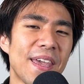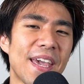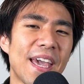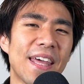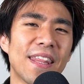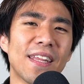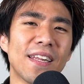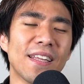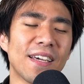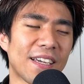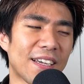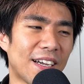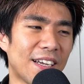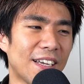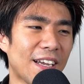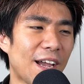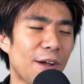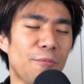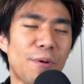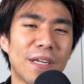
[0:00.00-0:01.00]
And then like
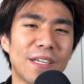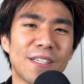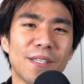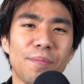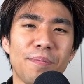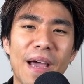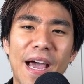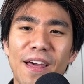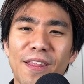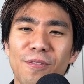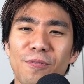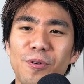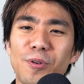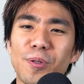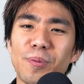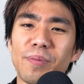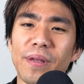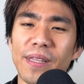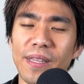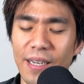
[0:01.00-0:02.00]
I went to the
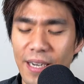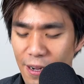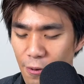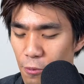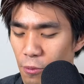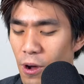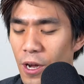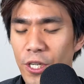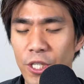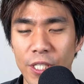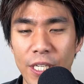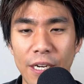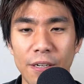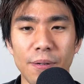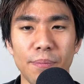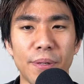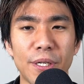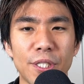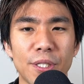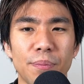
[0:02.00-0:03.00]
bathroom and then I washed out a
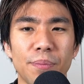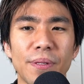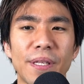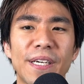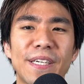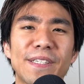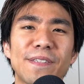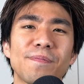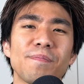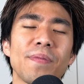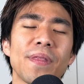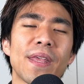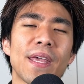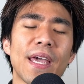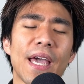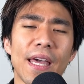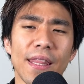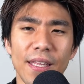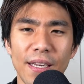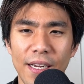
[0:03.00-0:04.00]
bunch of blood.
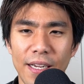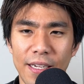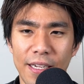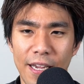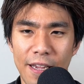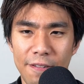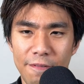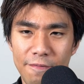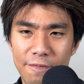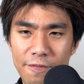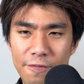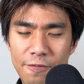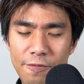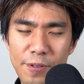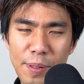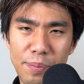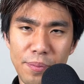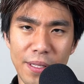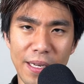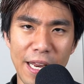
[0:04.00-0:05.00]
And then I
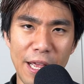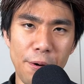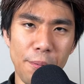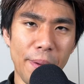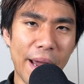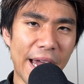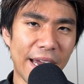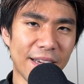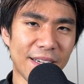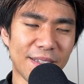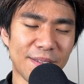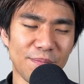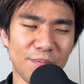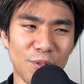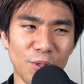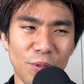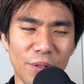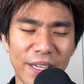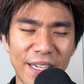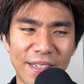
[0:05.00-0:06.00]
flipped the nail back.
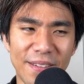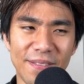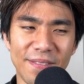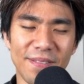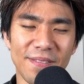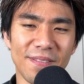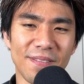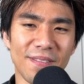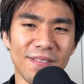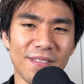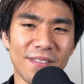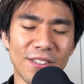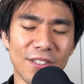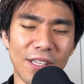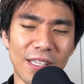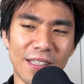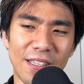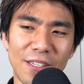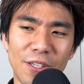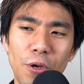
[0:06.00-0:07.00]
So like it's
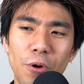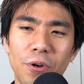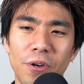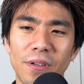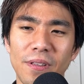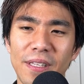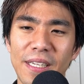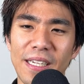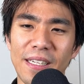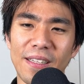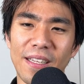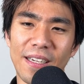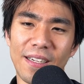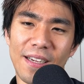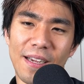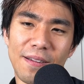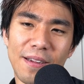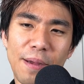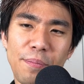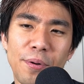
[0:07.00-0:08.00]
like the yogurt lid, like
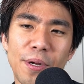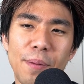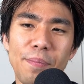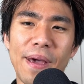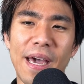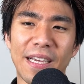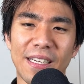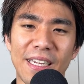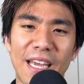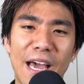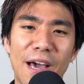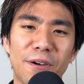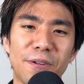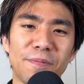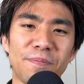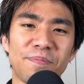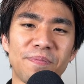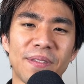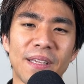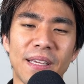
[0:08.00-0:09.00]
I put it back down.